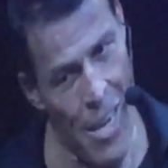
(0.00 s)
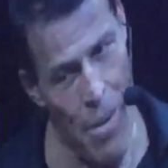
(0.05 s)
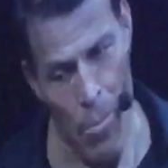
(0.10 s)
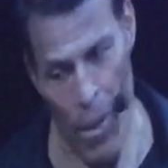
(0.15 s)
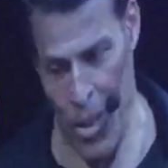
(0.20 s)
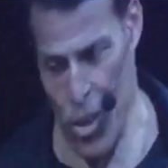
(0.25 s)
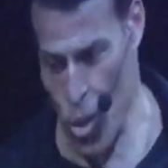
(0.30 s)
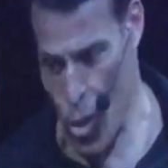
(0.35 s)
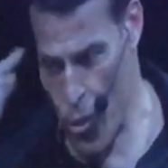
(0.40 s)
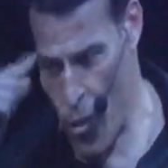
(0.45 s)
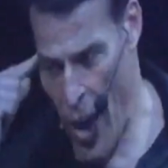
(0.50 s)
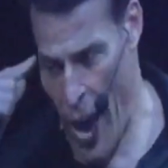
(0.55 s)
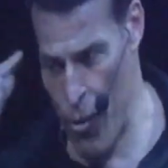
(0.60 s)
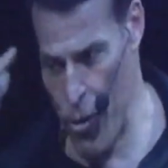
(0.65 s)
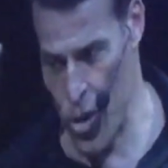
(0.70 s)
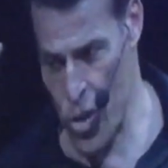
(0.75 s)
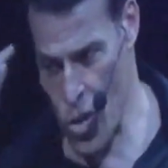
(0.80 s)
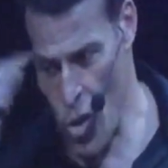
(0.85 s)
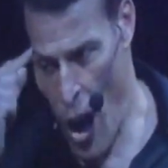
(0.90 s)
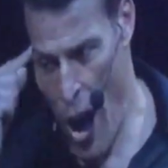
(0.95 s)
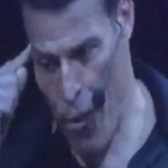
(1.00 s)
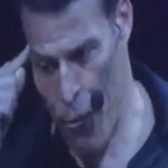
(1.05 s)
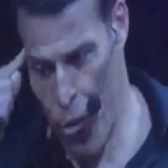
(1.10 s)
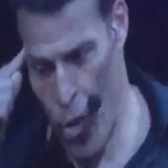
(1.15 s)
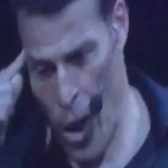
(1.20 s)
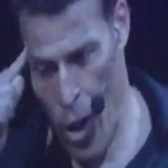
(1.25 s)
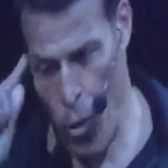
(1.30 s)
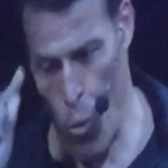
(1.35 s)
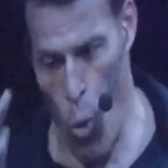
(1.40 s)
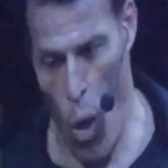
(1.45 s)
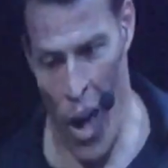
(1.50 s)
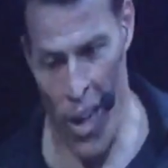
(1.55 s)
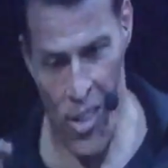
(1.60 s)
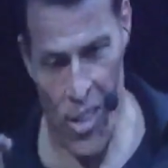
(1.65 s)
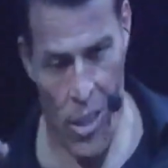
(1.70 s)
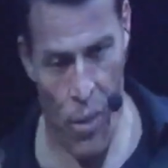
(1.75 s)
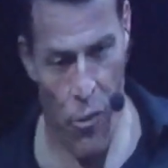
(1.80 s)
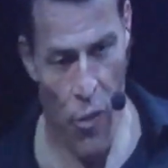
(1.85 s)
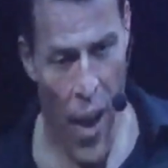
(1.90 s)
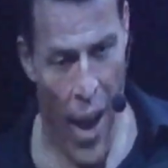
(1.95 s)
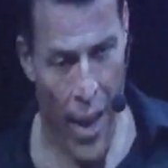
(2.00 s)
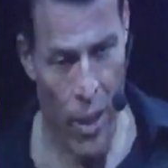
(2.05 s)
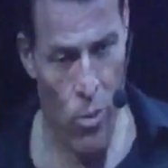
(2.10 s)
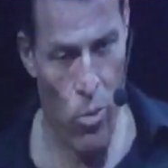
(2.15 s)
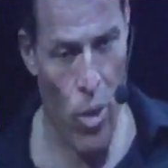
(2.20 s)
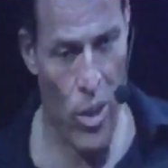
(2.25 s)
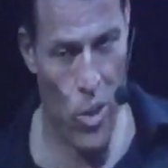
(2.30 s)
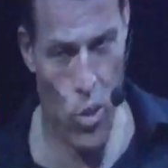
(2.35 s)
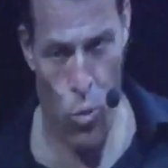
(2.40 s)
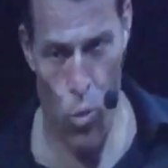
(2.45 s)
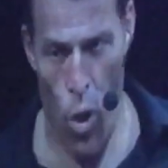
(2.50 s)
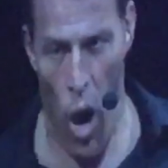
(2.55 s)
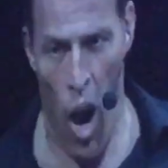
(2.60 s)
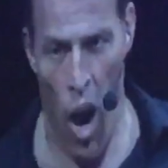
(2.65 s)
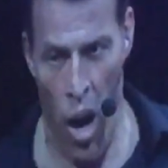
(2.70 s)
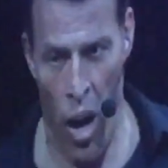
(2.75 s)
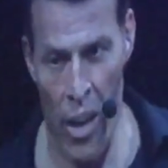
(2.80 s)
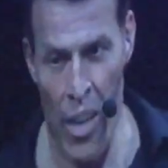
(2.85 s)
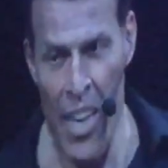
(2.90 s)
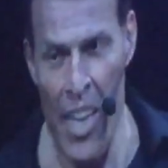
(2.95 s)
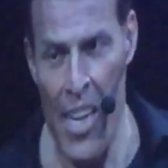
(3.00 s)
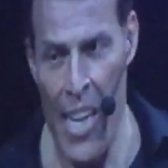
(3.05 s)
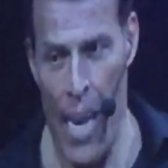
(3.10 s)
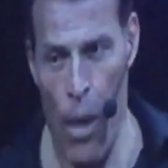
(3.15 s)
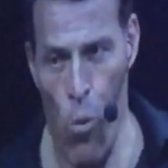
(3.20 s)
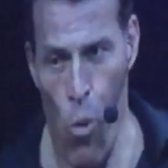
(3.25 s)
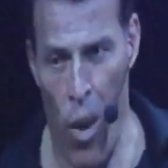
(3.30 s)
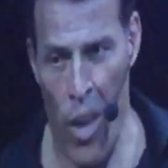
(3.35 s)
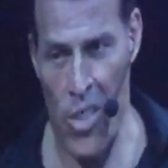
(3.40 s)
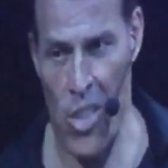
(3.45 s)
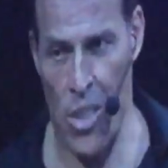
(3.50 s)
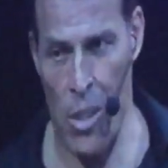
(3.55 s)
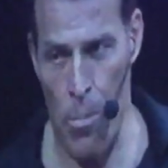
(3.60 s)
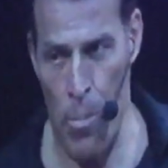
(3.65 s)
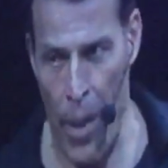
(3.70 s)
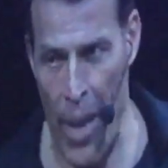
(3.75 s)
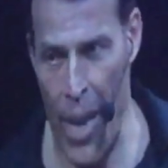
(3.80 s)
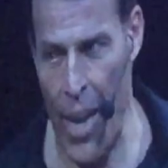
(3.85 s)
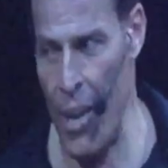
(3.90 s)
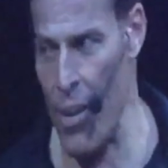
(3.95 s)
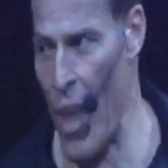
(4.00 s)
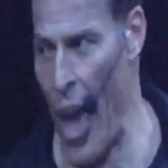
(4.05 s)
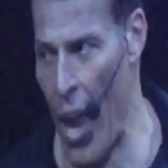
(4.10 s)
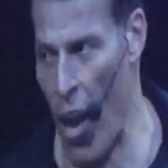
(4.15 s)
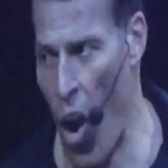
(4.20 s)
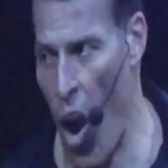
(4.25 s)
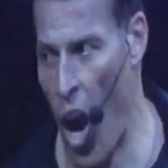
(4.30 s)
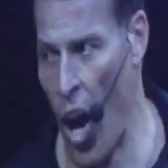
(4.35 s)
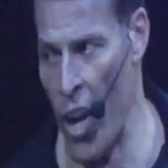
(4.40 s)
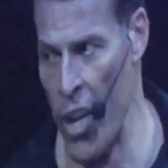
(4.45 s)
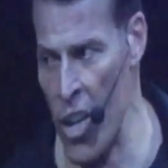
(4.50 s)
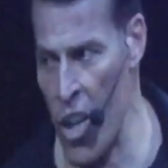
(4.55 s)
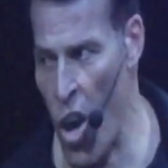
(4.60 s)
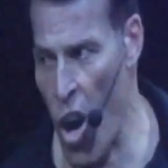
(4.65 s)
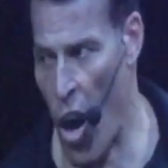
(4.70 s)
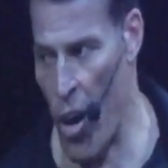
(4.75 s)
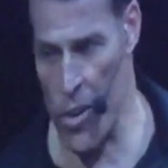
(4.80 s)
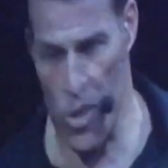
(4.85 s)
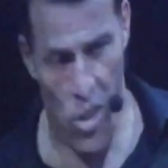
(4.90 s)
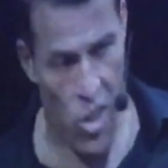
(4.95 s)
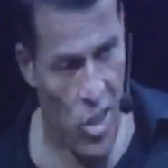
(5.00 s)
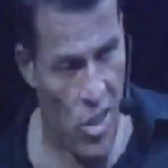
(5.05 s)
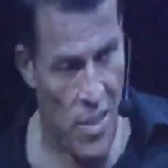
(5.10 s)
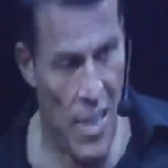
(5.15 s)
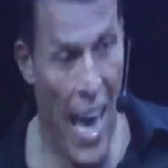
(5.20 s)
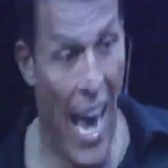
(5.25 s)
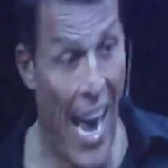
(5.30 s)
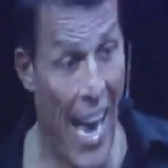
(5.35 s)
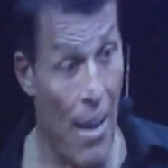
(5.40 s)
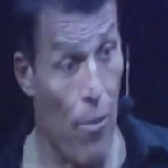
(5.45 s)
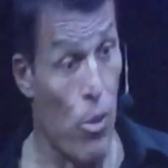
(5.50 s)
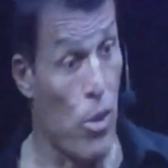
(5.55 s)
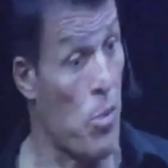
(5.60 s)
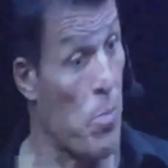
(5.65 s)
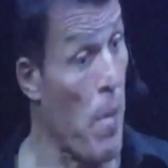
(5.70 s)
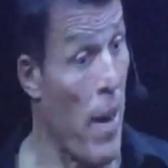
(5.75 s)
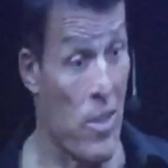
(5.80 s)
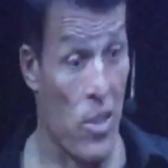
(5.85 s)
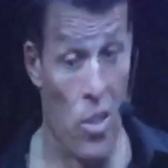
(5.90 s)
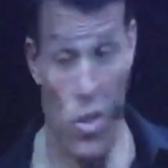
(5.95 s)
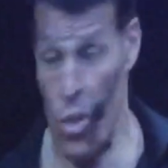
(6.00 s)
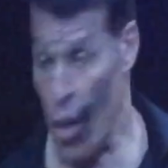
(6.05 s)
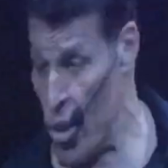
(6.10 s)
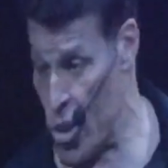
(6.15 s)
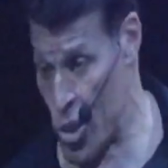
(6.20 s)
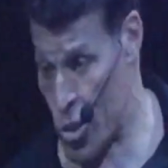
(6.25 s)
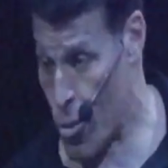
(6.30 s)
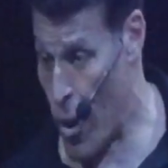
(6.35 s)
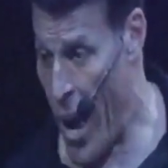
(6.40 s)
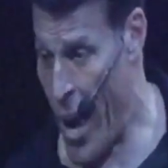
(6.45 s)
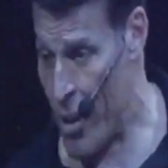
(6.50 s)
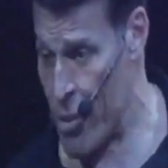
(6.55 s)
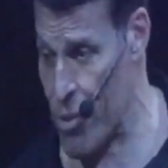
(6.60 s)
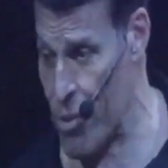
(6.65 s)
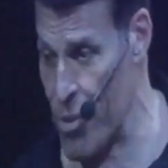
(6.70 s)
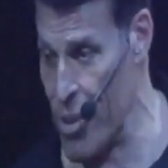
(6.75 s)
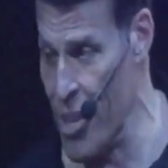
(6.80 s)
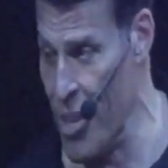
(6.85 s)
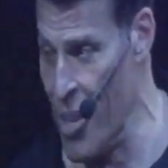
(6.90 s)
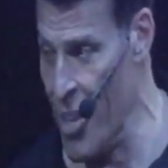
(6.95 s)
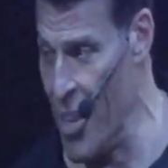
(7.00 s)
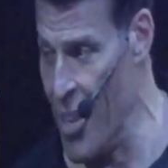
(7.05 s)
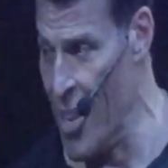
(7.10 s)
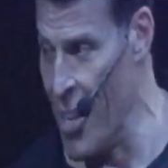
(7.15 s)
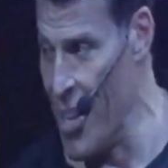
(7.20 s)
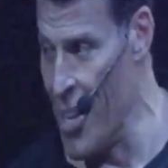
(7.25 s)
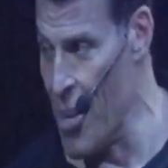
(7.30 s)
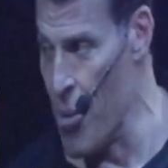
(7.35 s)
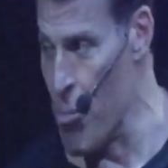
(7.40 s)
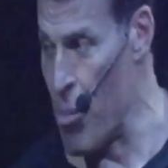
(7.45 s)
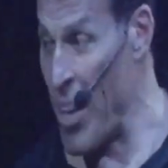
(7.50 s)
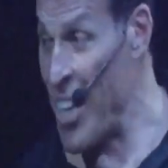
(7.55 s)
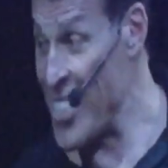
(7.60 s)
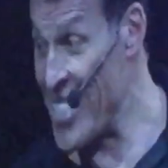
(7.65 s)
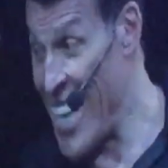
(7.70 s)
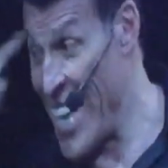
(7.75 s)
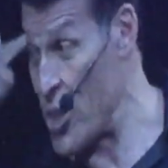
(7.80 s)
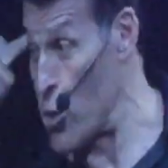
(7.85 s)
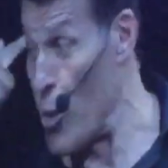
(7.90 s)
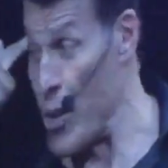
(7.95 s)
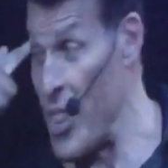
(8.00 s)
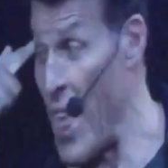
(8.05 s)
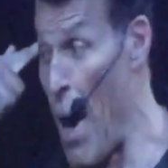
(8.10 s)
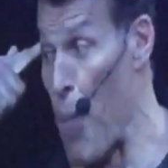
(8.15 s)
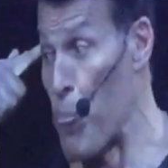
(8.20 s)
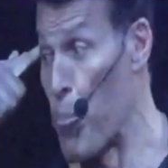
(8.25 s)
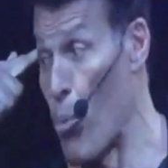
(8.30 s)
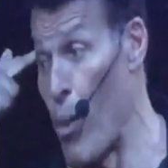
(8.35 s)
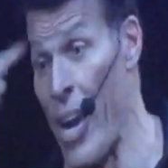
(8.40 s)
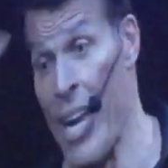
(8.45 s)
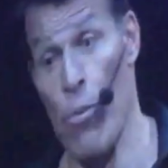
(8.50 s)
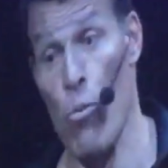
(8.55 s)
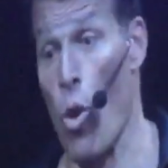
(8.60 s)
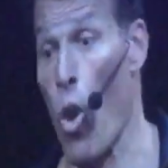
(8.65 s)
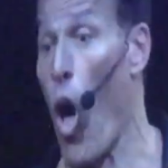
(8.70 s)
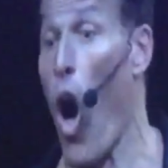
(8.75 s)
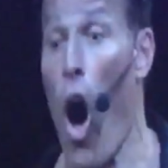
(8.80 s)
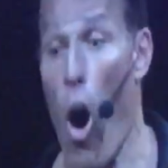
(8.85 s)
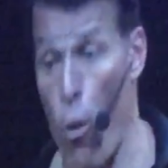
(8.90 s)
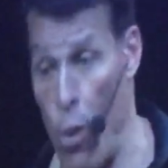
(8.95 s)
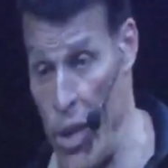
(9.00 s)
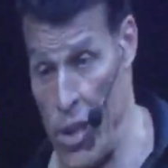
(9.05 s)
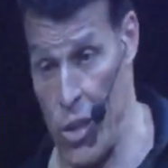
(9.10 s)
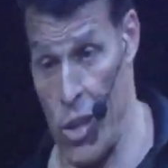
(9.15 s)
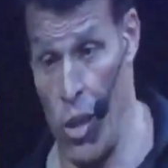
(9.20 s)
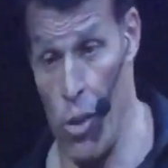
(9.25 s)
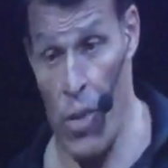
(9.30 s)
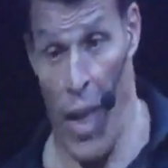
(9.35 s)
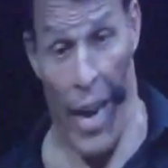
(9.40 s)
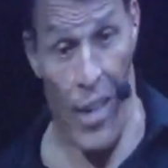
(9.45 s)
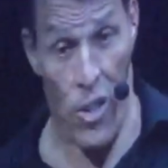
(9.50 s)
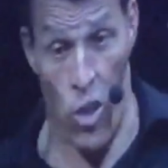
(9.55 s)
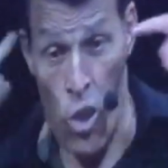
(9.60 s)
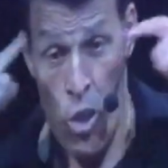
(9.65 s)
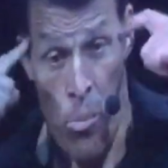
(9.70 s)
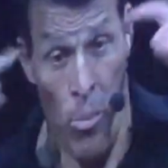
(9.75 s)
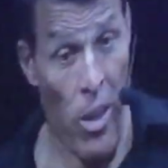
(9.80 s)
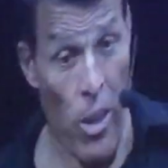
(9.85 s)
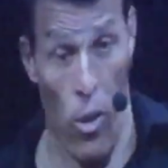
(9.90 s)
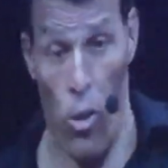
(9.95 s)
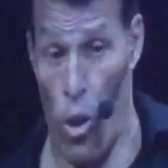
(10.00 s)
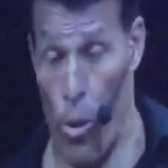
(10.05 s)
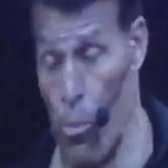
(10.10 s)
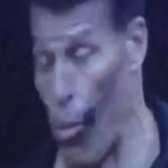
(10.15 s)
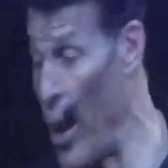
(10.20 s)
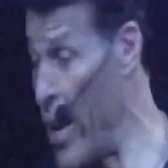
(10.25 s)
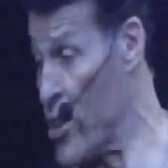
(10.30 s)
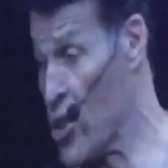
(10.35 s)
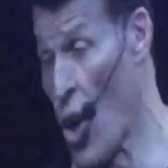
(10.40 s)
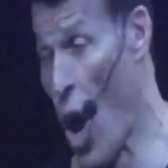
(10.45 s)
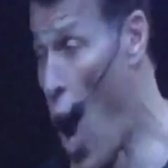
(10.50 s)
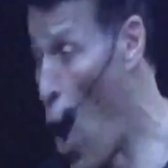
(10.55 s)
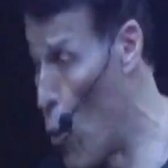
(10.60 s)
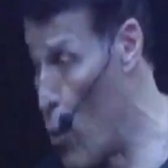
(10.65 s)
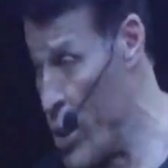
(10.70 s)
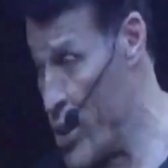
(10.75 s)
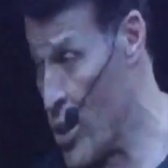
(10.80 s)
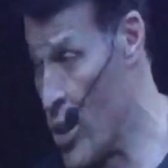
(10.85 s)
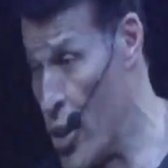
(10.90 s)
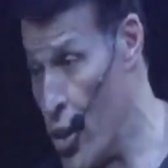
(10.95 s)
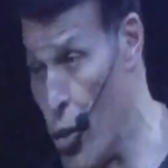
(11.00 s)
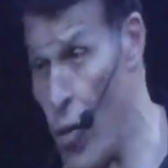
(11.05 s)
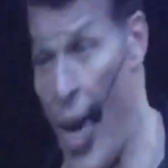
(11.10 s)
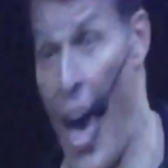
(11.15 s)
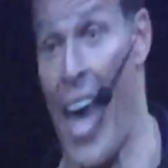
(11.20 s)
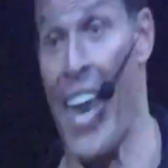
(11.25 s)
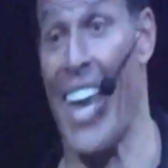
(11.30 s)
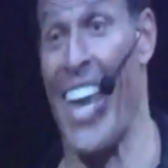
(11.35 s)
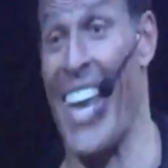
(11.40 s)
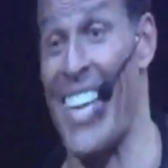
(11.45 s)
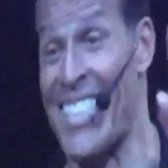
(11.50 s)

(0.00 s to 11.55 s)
My survival software wants to find what's wrong. It wants to be in that on guard state, which makes us all stressed, because that's what that brain will always do. That 2 million-year-old brain's always gonna do that.